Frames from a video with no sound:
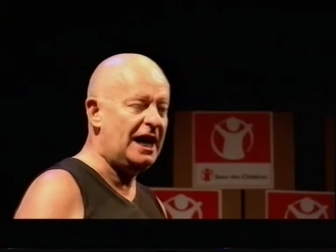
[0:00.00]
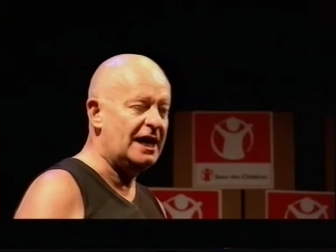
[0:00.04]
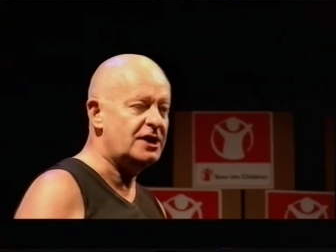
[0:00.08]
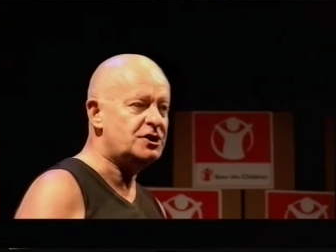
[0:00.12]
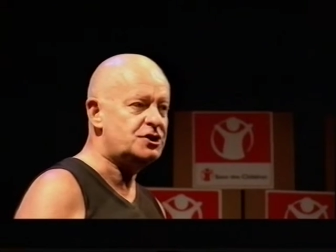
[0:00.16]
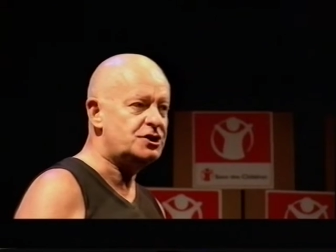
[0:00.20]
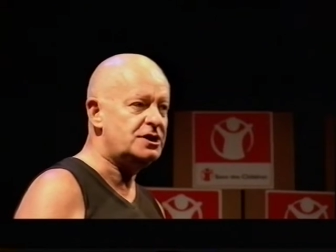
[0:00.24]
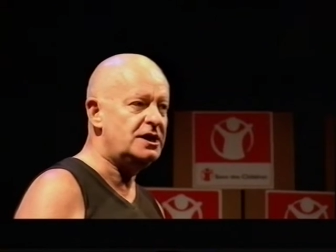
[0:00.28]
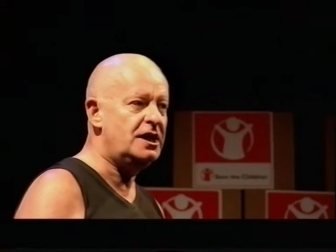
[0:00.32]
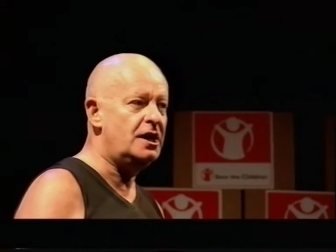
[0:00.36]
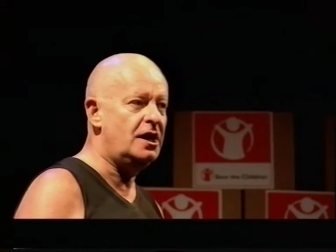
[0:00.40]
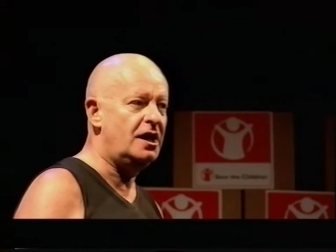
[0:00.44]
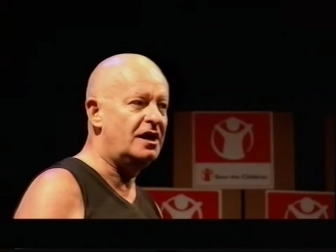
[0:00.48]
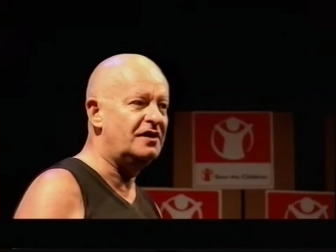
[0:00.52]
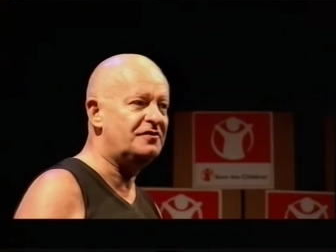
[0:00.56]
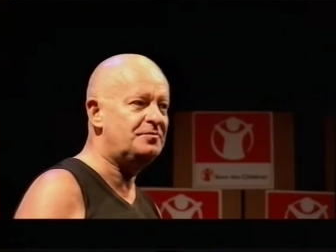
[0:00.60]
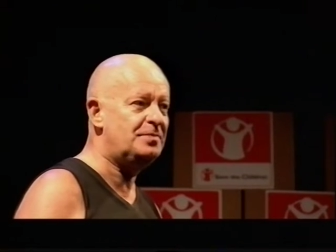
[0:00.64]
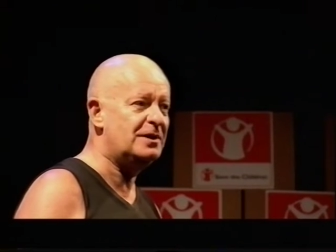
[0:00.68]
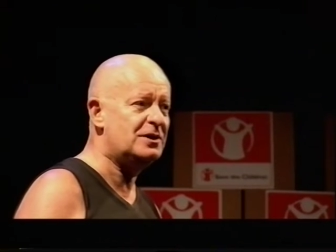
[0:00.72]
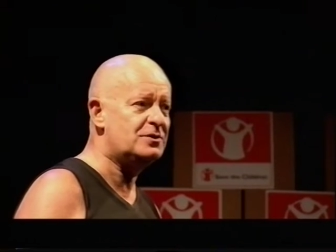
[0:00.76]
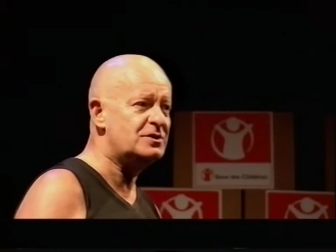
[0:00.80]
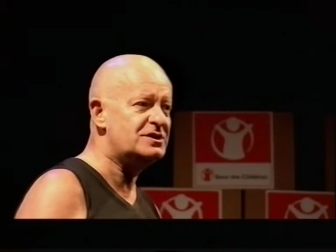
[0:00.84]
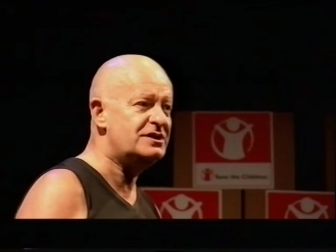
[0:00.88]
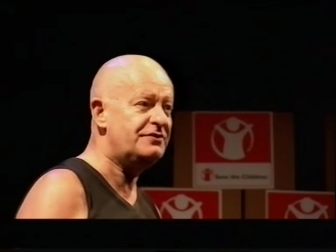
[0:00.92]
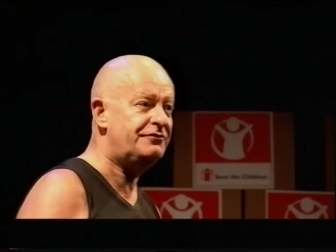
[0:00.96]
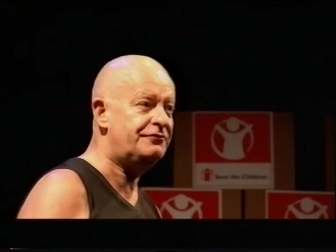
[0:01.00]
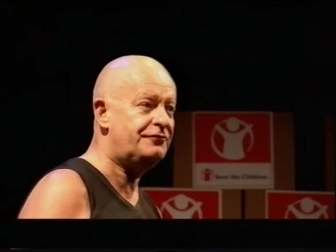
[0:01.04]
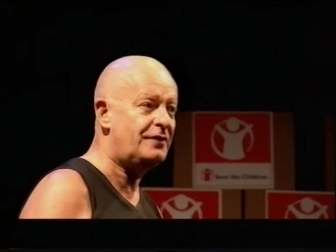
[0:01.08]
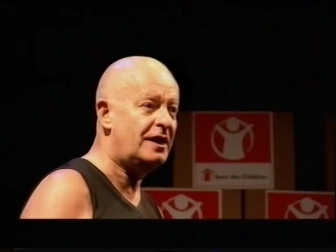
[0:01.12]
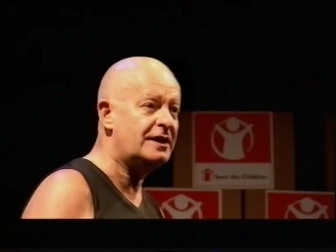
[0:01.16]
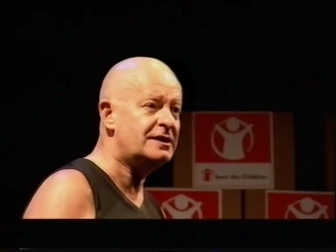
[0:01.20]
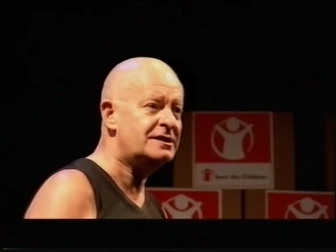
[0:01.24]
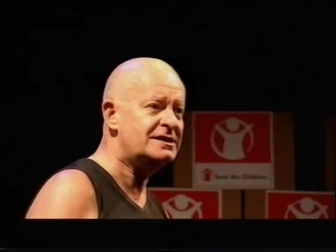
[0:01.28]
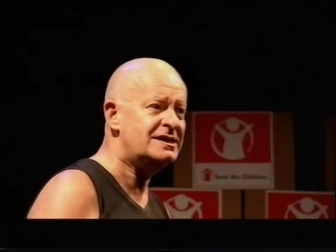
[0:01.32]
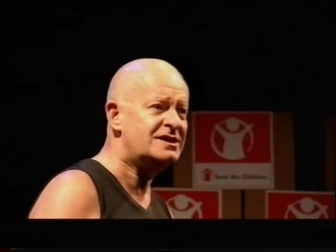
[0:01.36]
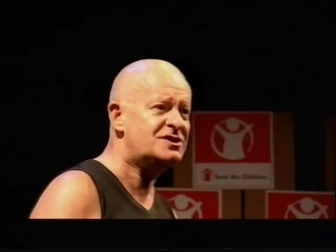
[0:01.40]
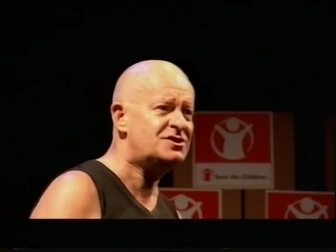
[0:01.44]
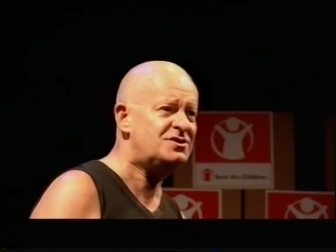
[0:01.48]
actually laughed because he
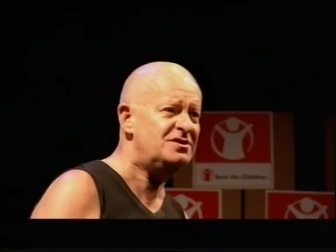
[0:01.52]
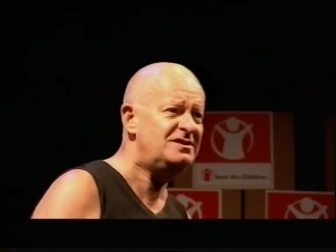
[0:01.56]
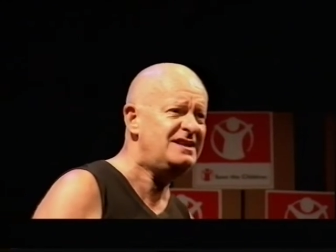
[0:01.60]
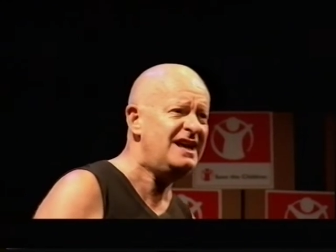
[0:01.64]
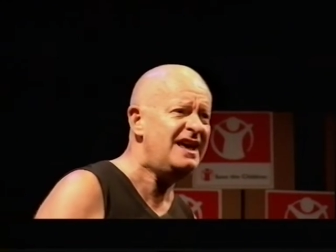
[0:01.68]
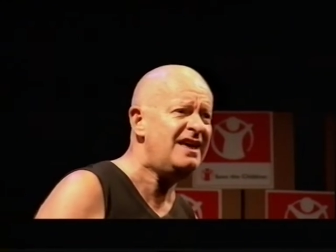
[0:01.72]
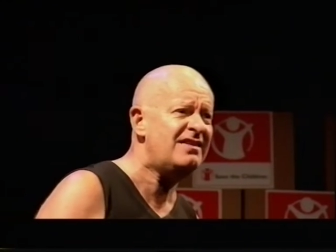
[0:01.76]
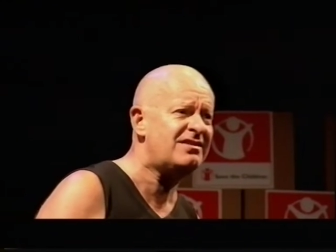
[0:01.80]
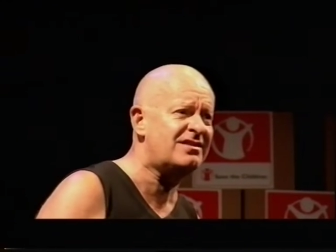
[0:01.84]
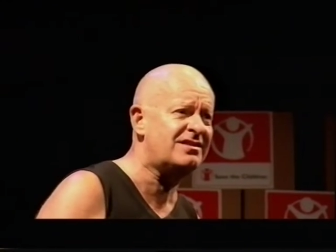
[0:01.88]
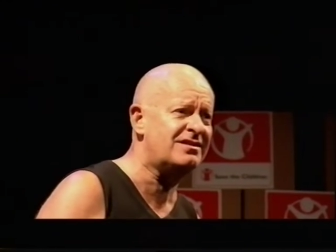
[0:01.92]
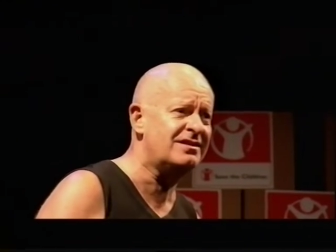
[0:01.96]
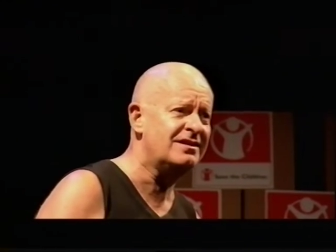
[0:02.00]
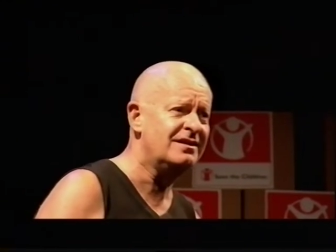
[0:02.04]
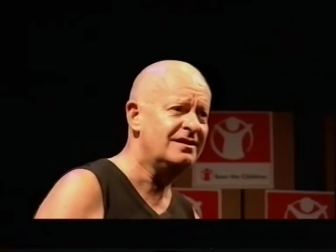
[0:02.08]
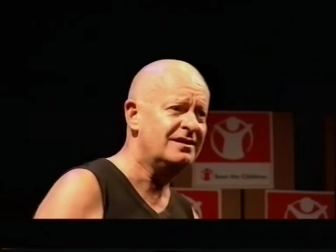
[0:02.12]
frightened us to death.